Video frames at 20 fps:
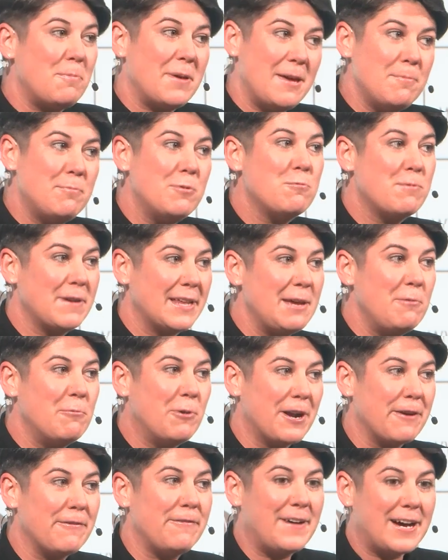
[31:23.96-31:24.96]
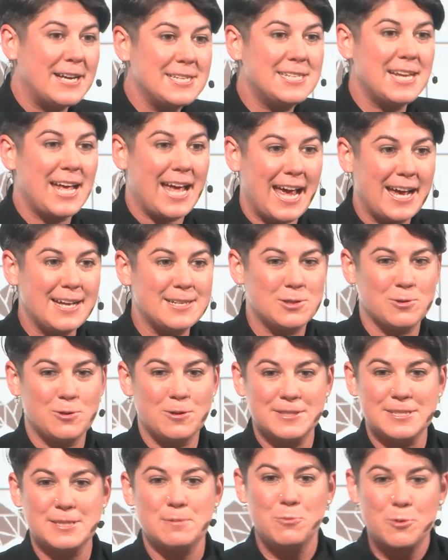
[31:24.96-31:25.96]
people really want a faster X
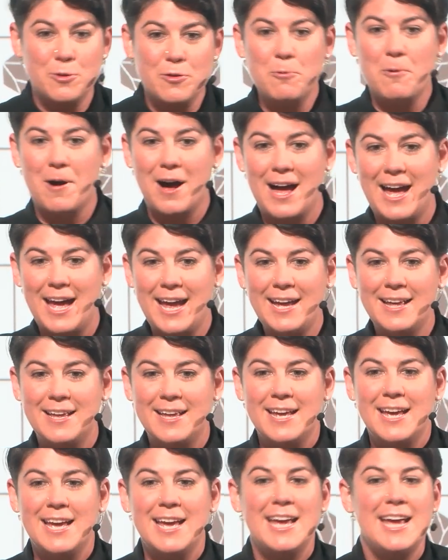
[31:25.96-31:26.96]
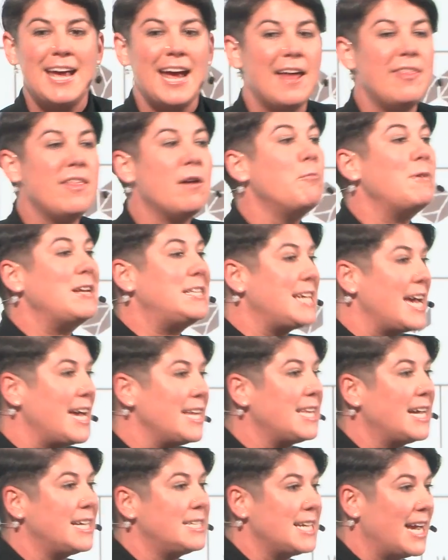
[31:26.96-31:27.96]
or a smoother Y. And then we take
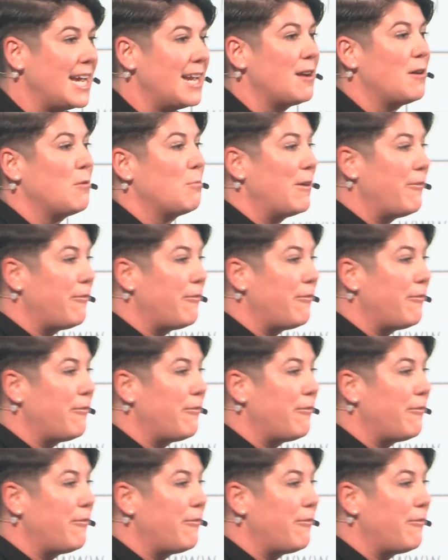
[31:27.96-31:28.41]
that data and we